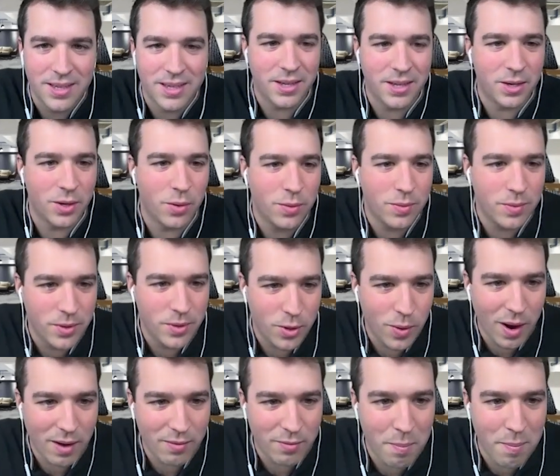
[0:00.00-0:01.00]
you know
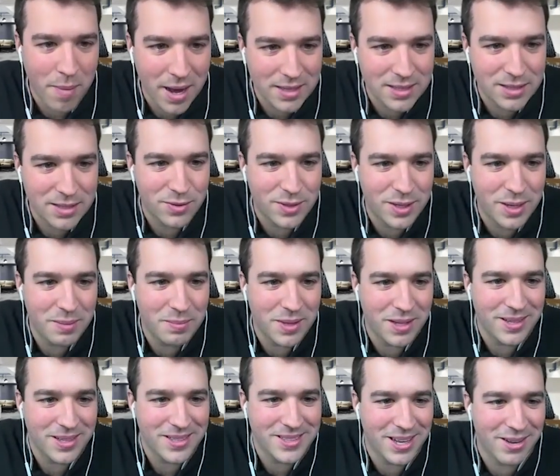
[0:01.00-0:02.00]
you have a massive team
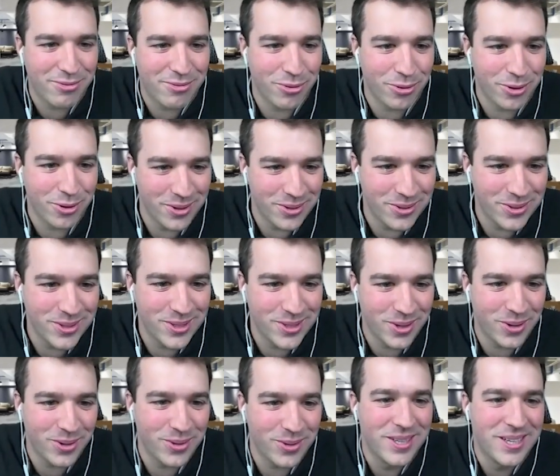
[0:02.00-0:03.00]
that does that for you
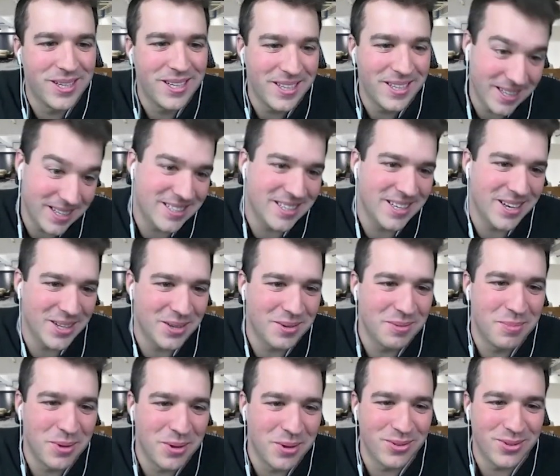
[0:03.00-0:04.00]
so that's another
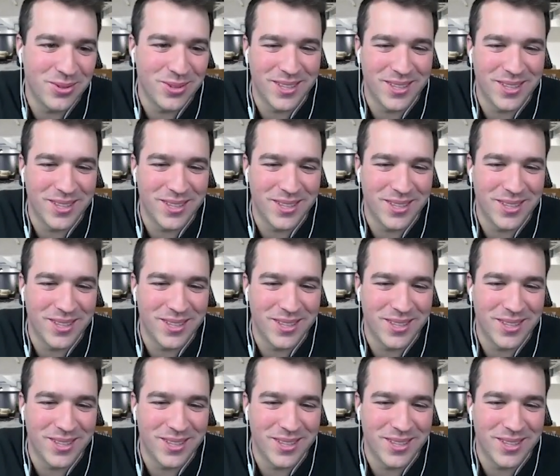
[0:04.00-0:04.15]
beautiful